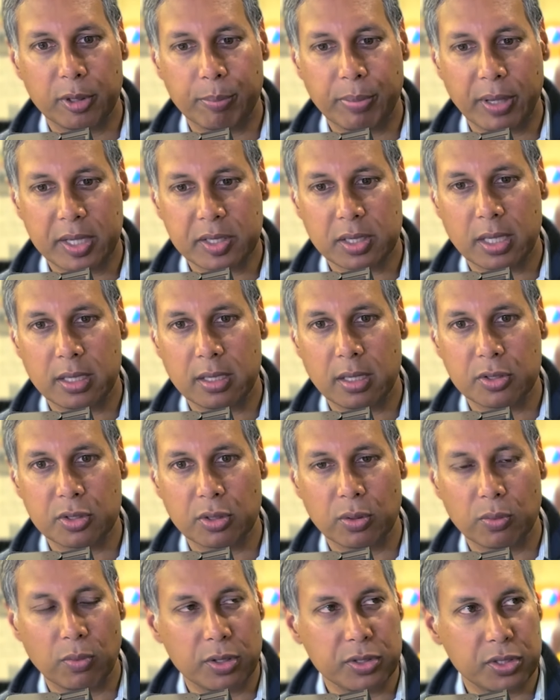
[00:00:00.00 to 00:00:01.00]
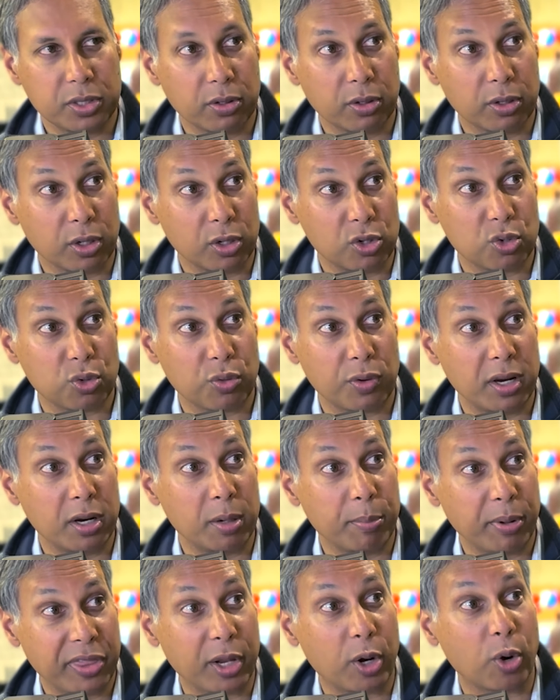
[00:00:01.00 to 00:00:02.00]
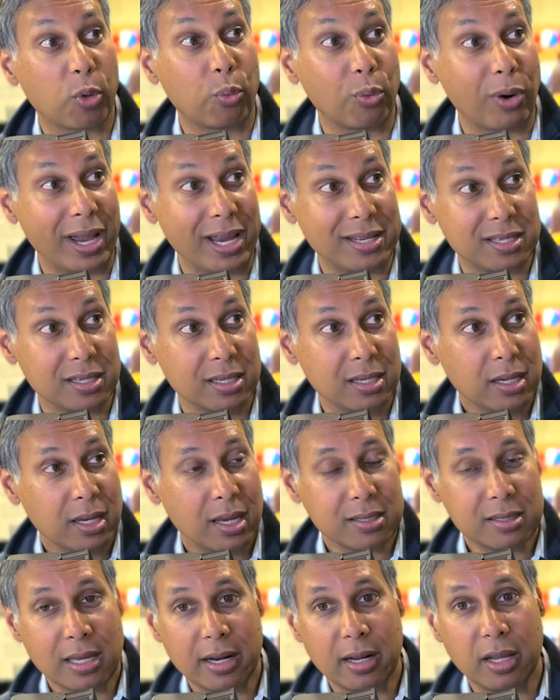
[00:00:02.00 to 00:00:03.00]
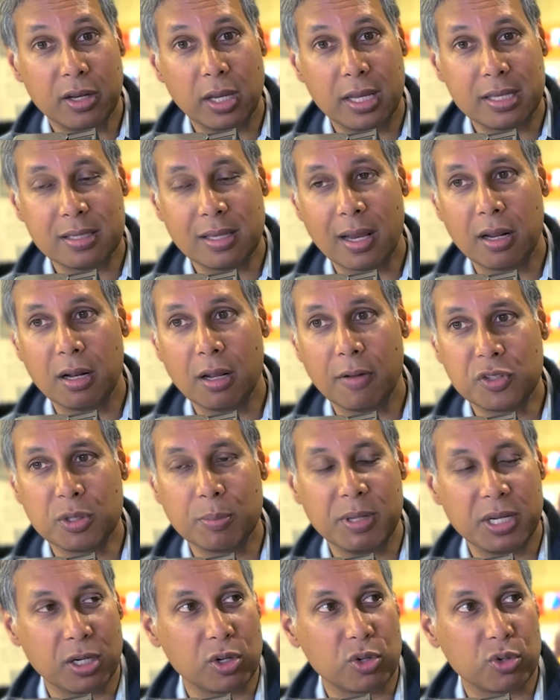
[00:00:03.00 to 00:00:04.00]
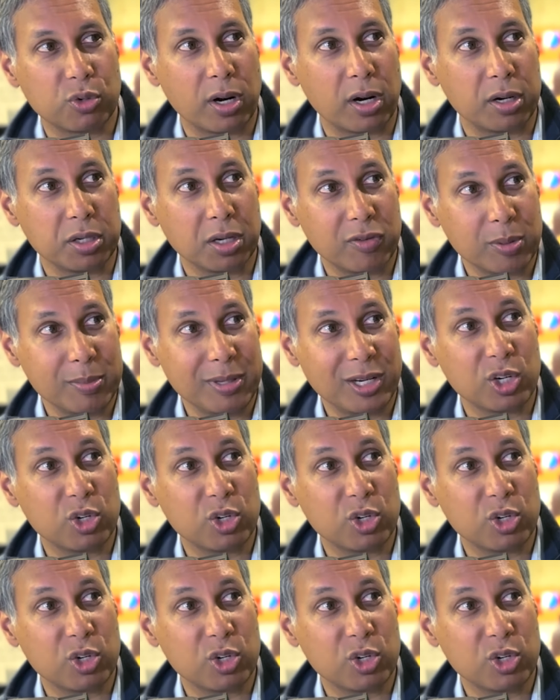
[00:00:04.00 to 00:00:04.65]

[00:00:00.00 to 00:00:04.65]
your best ideas are the ones that are contrarian, but that are right. It's not it's not enough to be contrarian. You have to be